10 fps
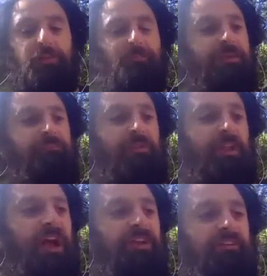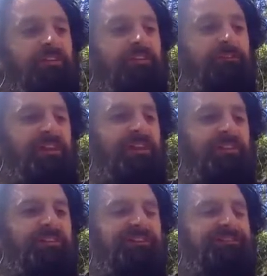People hire us
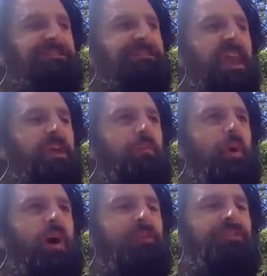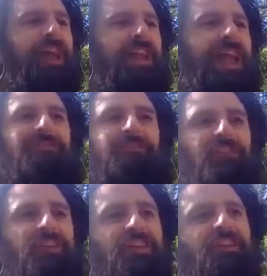because they want that energy.